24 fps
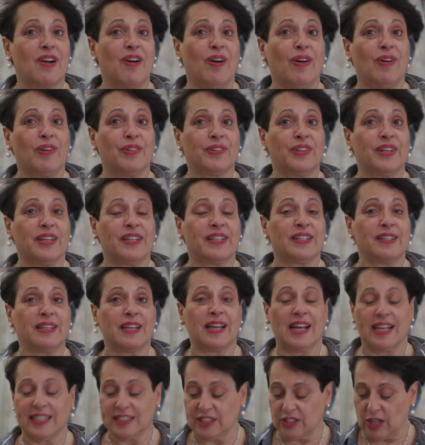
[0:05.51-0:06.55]
called,
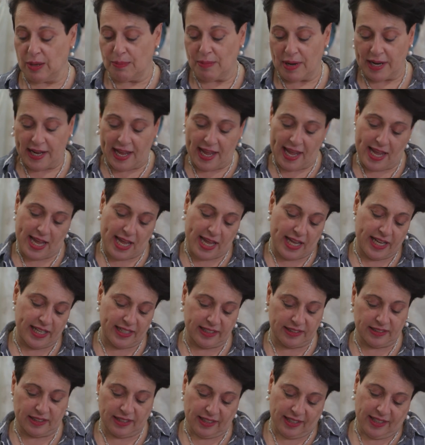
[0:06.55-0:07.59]
and I saw my
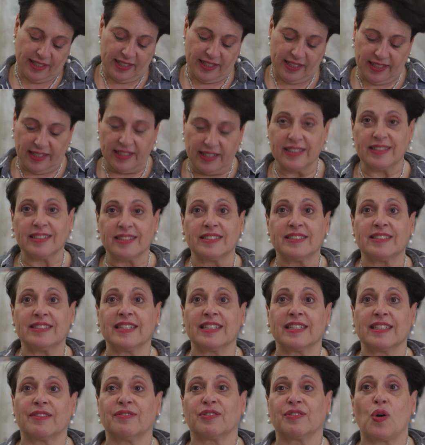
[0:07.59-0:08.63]
hand in a
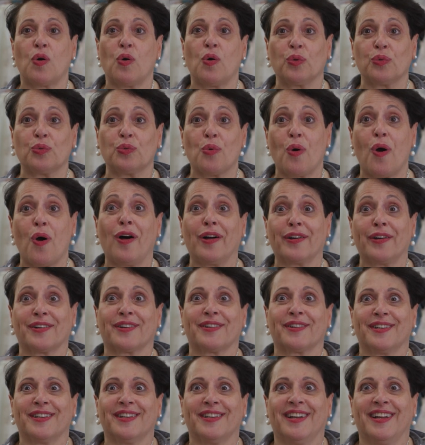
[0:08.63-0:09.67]
sink of cold
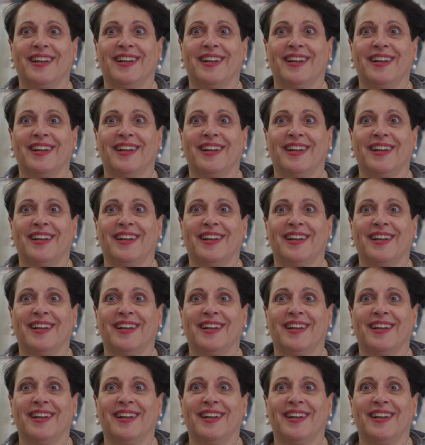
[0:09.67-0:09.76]
water.